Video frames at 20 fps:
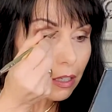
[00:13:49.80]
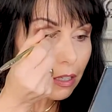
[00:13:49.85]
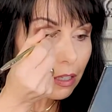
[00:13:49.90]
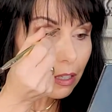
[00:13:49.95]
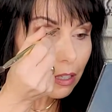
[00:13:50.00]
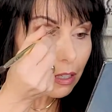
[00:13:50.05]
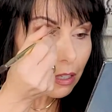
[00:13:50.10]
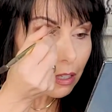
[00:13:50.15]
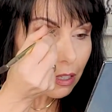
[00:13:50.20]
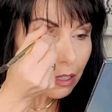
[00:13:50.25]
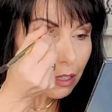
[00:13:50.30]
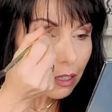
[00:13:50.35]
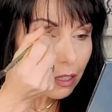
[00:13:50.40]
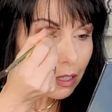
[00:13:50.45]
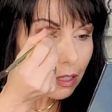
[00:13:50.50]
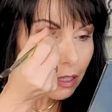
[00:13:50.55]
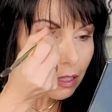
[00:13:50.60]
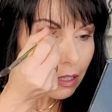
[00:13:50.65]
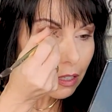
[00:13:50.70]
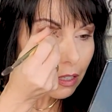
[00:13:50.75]

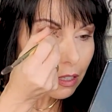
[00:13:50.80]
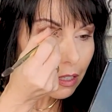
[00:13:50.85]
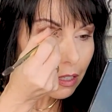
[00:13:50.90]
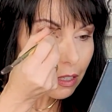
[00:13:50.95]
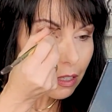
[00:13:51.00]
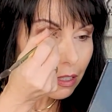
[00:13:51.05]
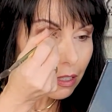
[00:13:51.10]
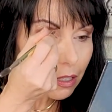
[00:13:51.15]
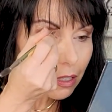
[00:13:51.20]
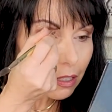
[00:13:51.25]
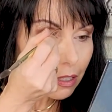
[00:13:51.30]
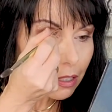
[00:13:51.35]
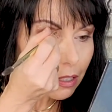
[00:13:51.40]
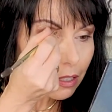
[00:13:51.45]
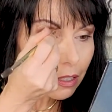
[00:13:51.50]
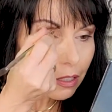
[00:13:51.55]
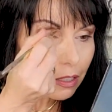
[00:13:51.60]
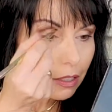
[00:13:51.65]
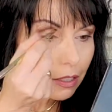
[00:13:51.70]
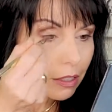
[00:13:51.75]

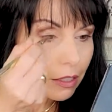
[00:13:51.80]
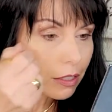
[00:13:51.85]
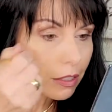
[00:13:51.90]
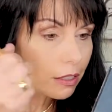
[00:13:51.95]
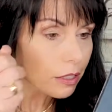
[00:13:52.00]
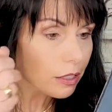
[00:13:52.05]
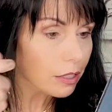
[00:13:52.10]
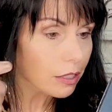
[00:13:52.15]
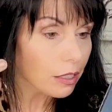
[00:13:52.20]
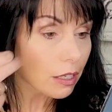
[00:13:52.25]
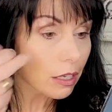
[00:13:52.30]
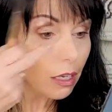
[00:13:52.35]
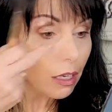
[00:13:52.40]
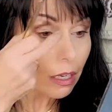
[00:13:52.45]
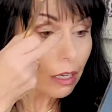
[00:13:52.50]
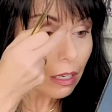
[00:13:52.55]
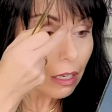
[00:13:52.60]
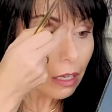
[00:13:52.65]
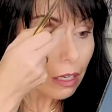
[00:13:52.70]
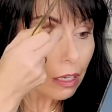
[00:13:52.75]

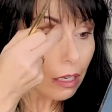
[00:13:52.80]
Nothing is said.